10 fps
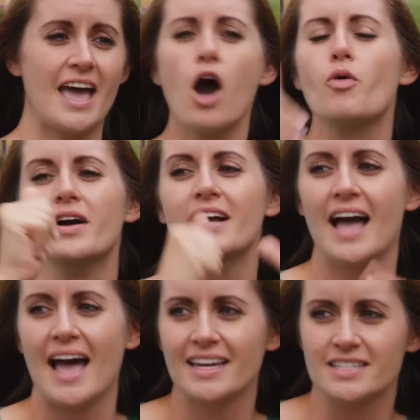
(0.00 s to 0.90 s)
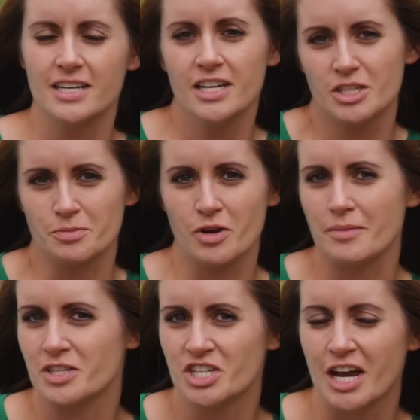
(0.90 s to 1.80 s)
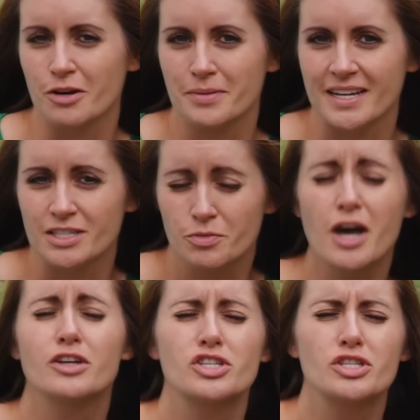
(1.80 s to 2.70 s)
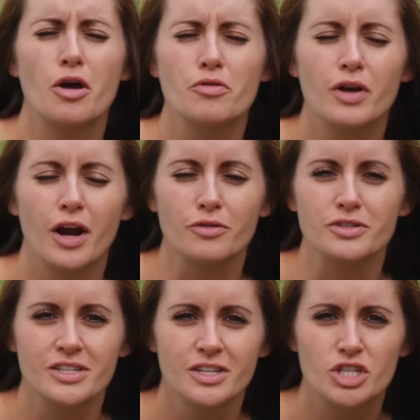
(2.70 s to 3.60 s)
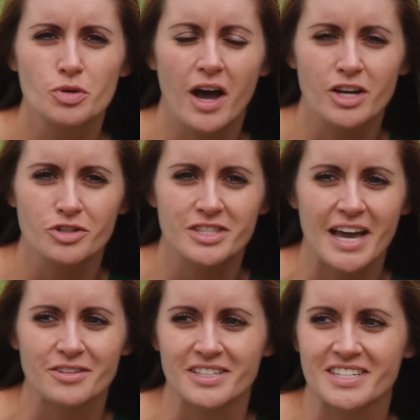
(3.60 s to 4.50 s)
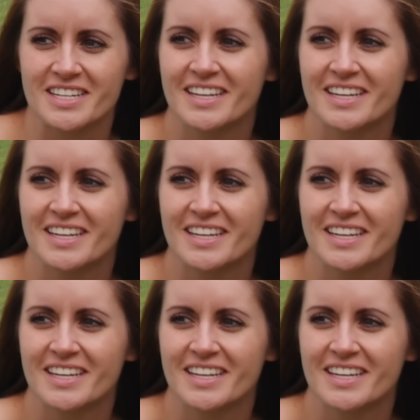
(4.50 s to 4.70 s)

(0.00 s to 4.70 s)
Oh, and subscribe to the channel, please. We are so close to 100,000.